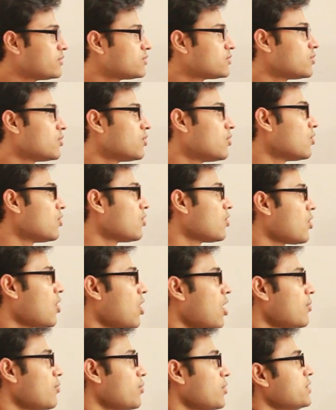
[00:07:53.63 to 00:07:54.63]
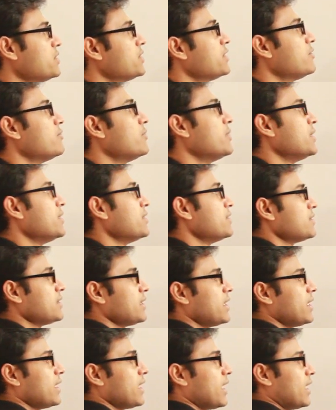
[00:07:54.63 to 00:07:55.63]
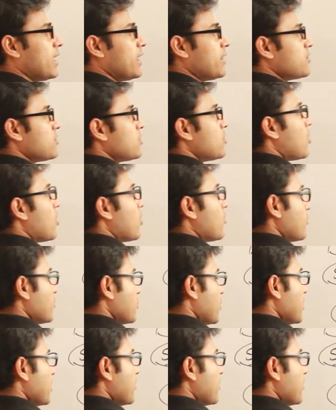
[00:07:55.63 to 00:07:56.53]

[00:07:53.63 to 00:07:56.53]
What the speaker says: So complex means a collection of